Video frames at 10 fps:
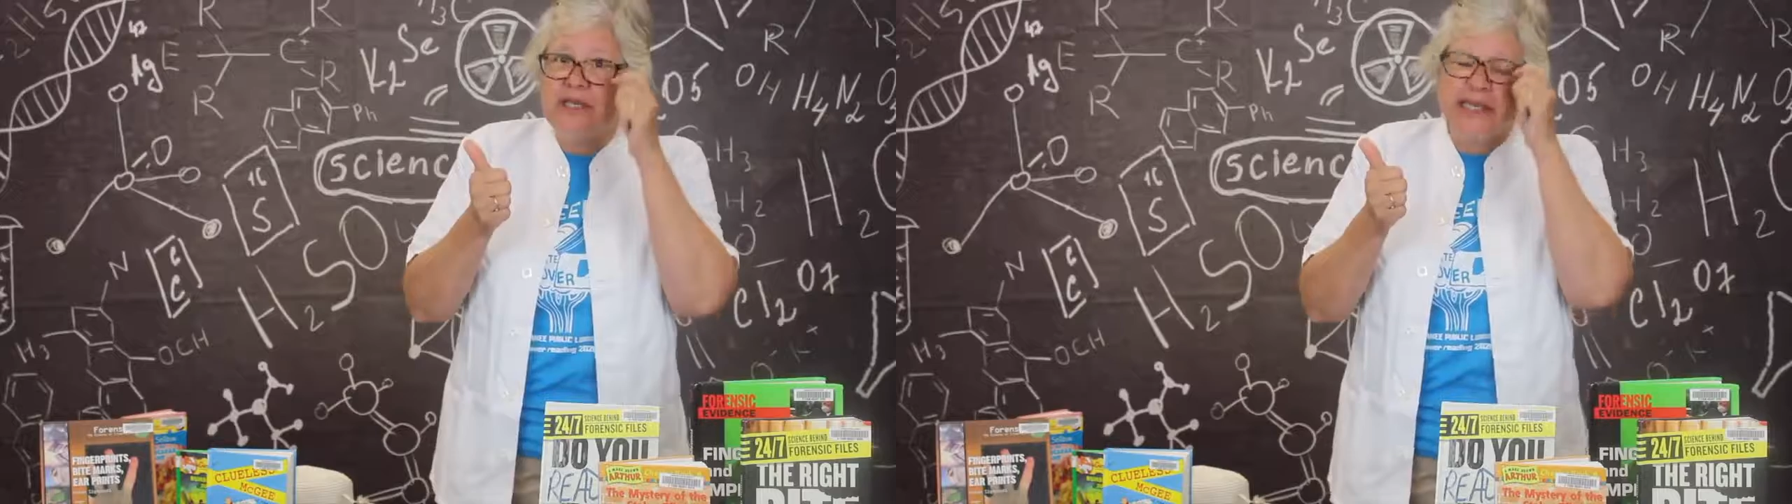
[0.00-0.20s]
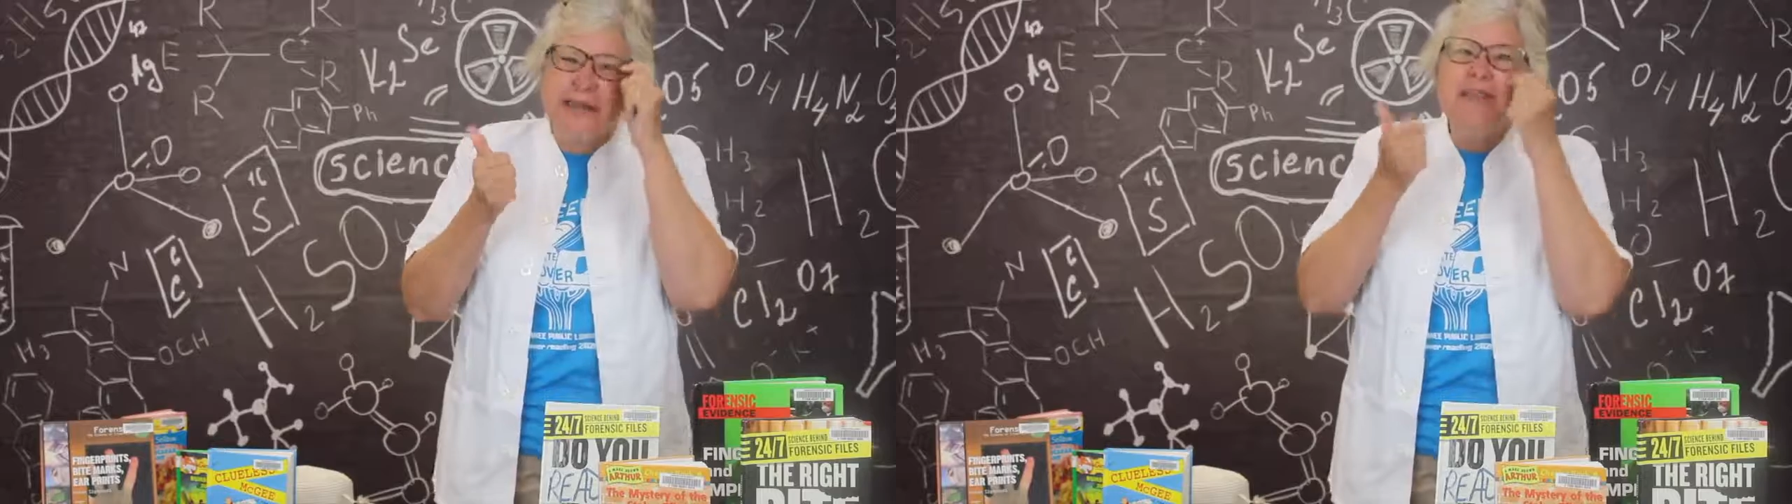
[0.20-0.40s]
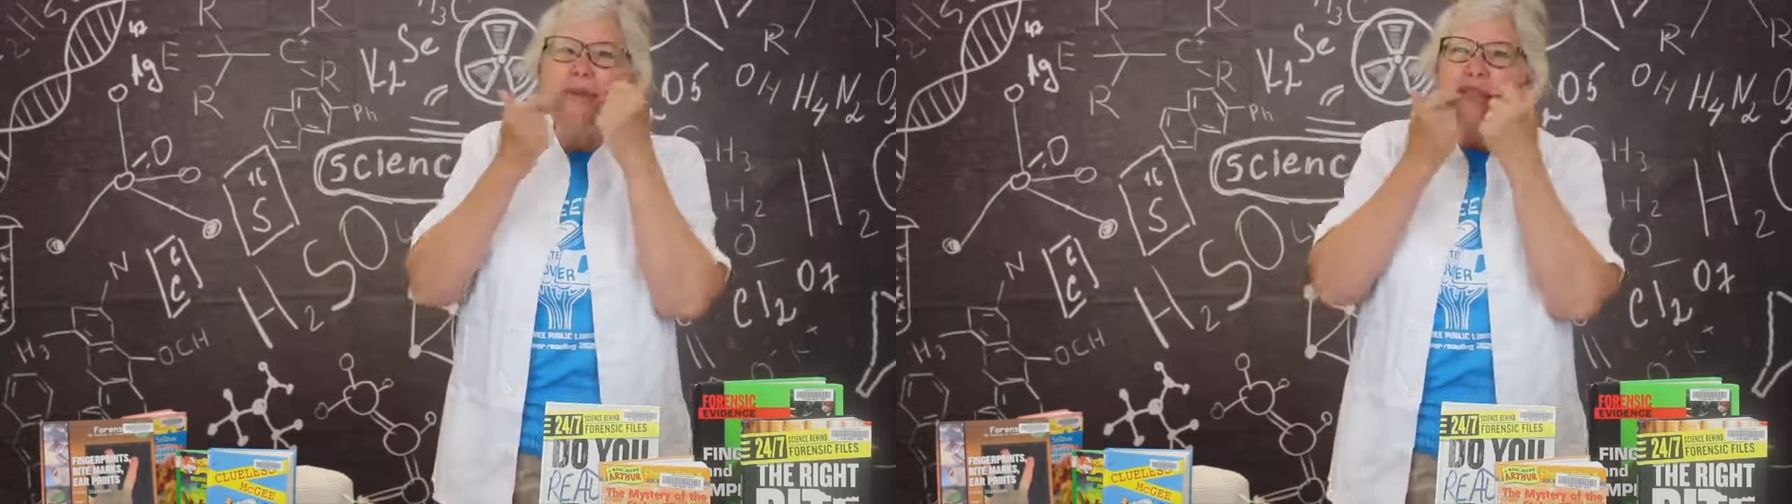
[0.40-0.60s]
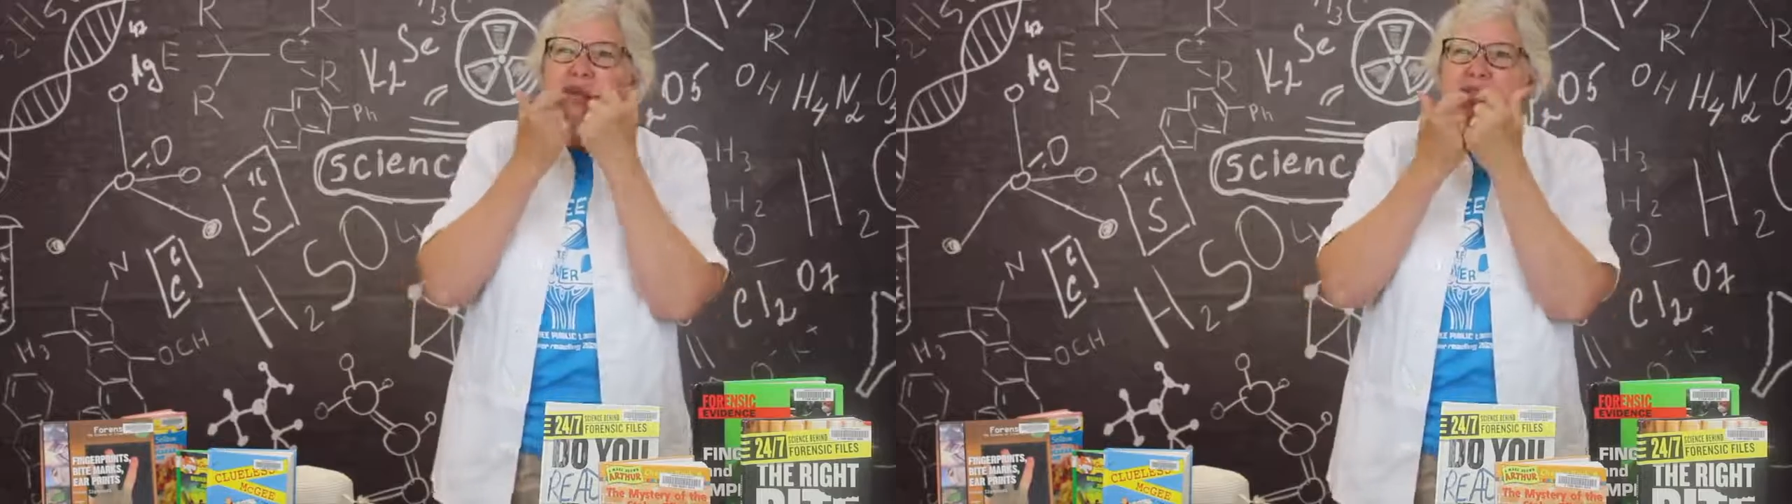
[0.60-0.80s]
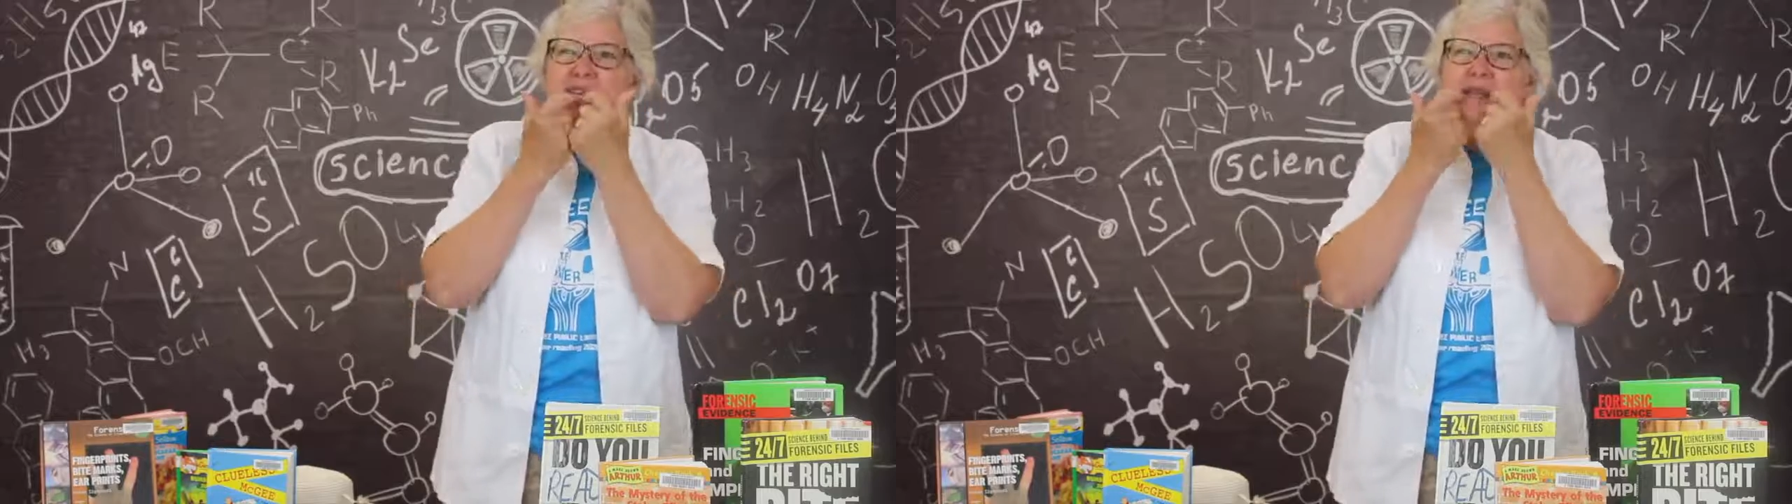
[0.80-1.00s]
Same thing with
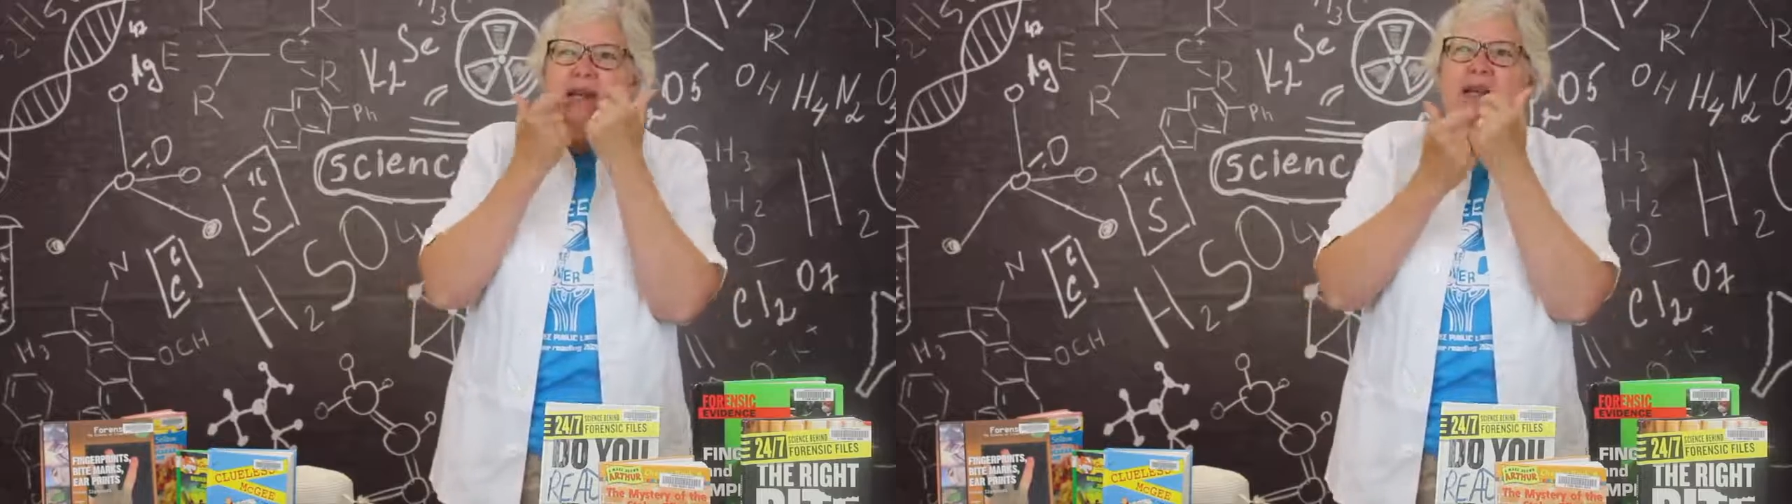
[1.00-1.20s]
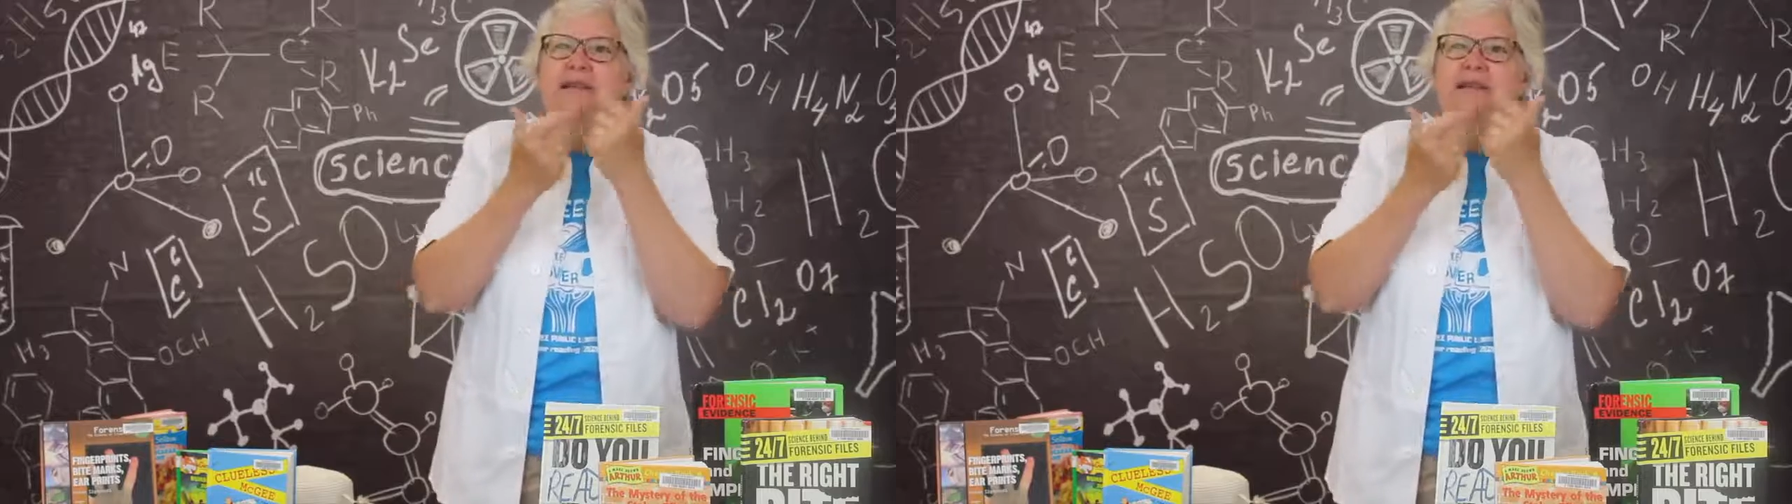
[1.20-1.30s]
your teeth.